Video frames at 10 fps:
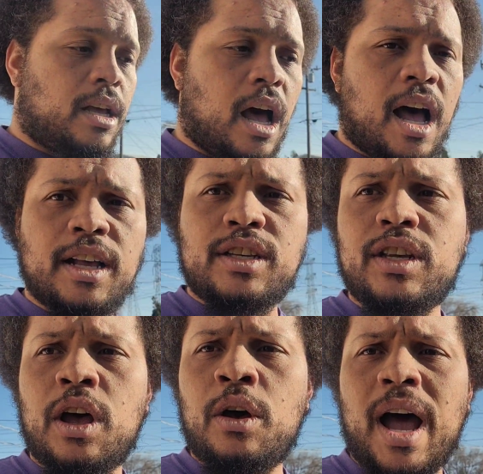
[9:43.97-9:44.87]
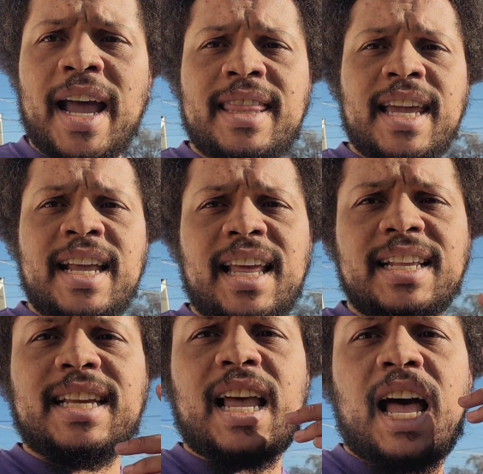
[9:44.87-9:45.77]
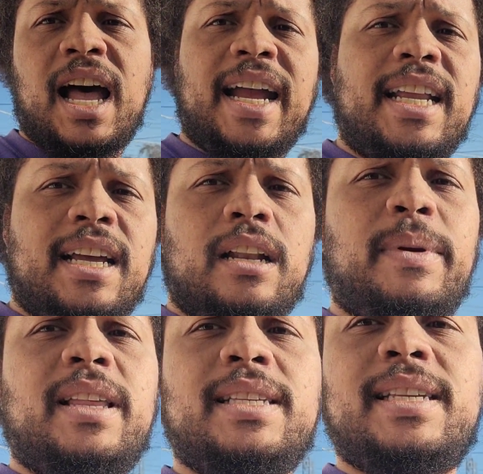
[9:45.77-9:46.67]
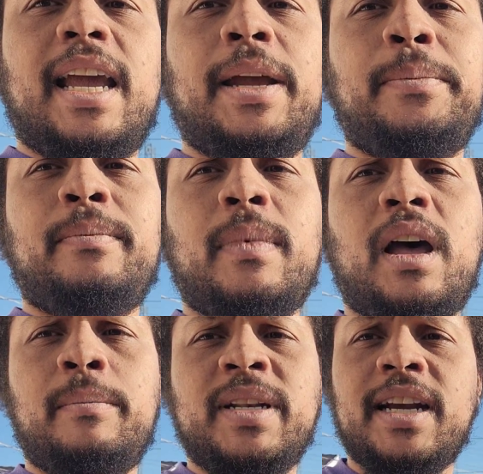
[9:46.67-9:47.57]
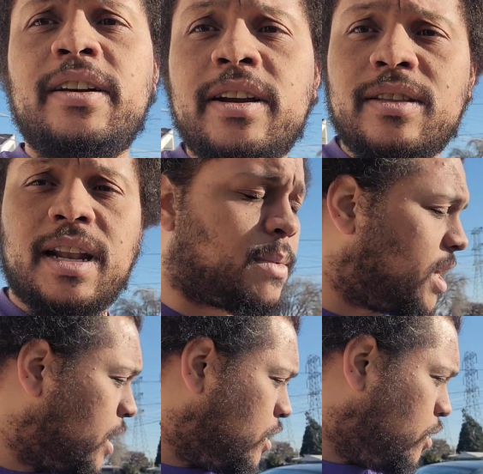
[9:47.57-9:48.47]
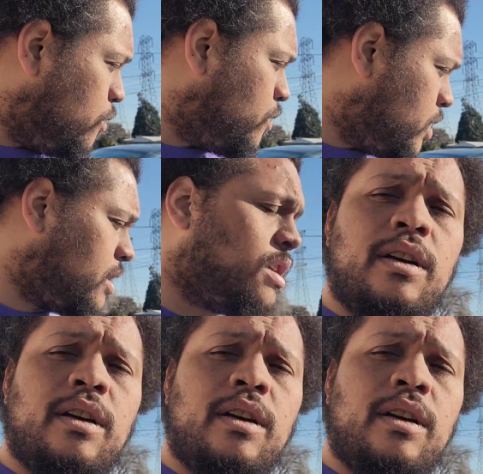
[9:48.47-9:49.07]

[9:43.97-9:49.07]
Uh, so I think that's kind of going to be the same uh, material that I'm going to use